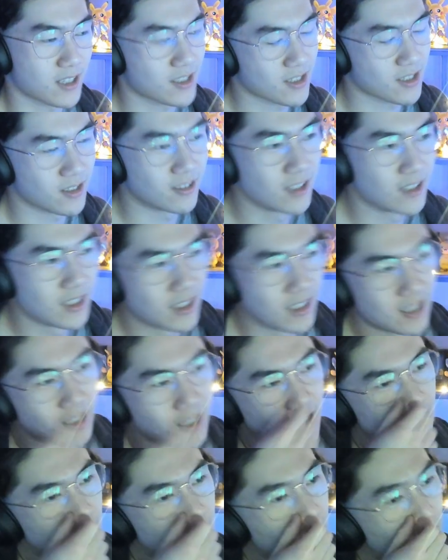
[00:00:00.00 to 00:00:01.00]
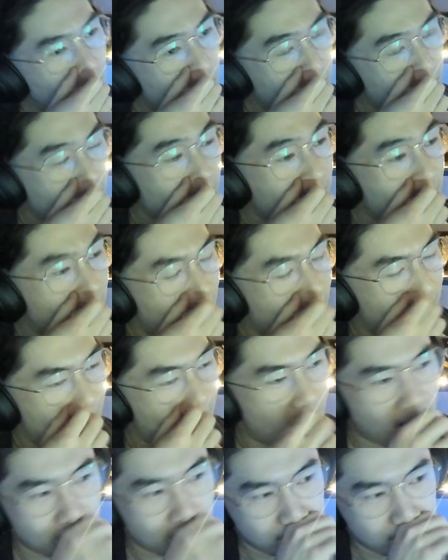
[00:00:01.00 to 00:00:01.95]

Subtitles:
So I really like that.